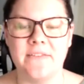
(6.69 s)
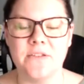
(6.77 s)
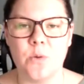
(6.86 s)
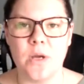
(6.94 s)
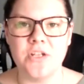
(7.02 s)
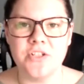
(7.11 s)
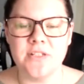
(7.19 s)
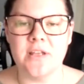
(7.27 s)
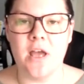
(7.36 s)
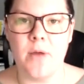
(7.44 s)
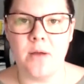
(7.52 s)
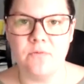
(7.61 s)
This question has
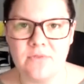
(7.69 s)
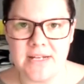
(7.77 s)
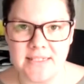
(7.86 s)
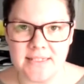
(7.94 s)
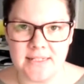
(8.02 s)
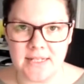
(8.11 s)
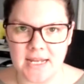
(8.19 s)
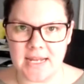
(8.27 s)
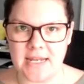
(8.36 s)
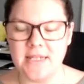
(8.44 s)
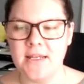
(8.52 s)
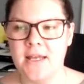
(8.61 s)
come up
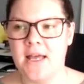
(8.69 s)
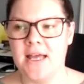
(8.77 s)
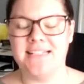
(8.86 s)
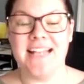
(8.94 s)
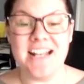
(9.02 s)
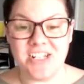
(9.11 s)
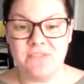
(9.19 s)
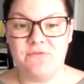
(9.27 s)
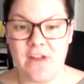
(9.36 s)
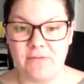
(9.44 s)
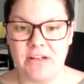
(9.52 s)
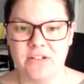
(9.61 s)
recently. It's actually
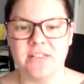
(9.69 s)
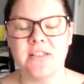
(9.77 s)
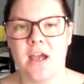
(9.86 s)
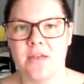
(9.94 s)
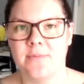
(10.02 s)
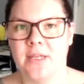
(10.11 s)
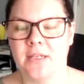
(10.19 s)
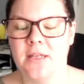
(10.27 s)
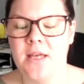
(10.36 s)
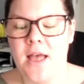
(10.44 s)
very good timing.